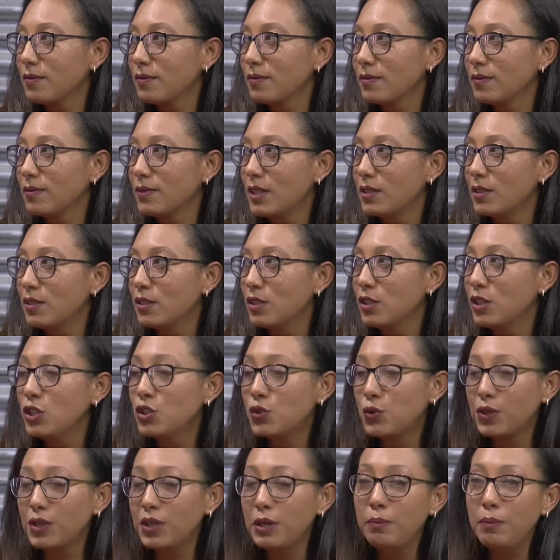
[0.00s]
Say it again. The
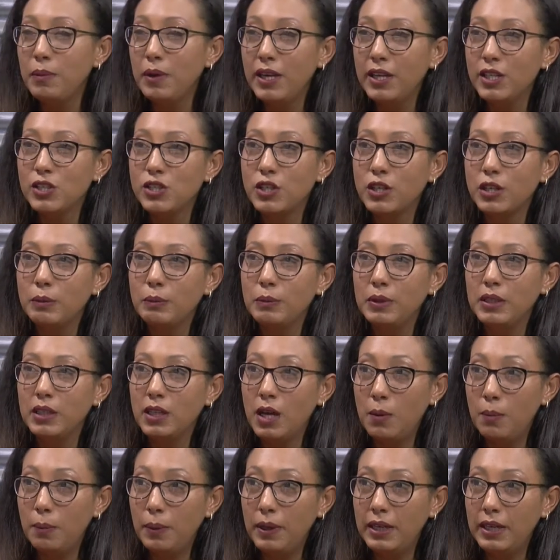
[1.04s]
three major bill
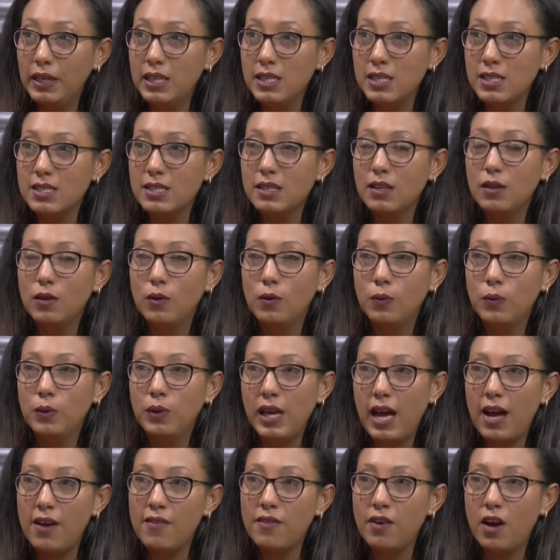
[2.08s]
companies we
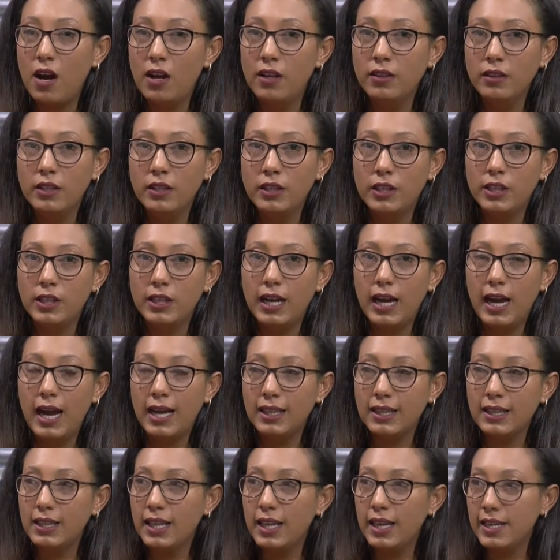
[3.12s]
have under
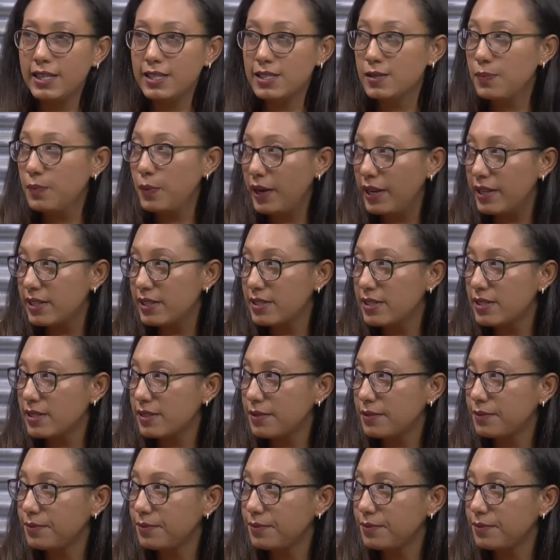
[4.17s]
Atla Express